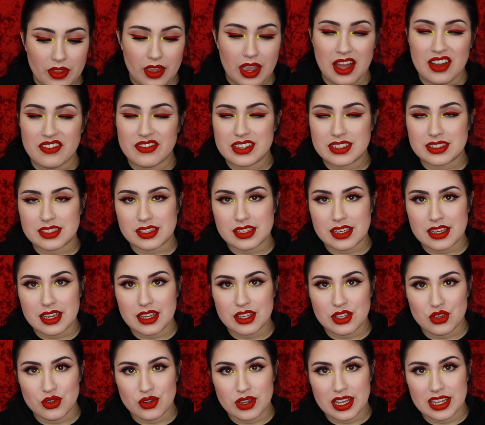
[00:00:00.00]

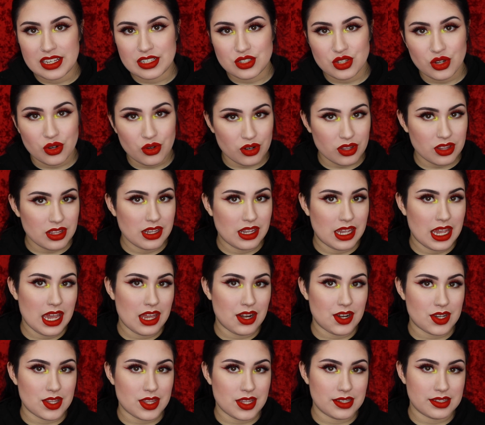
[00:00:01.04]
Obviously, you can totally
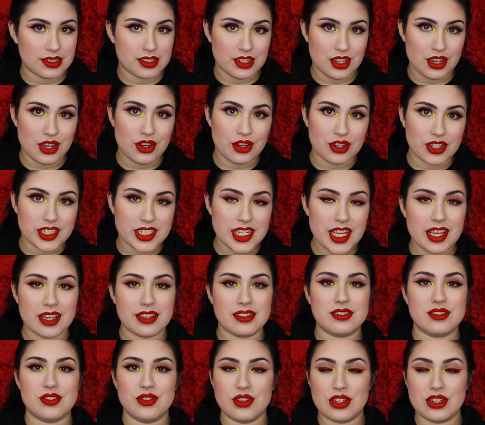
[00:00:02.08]
cater this to your taste.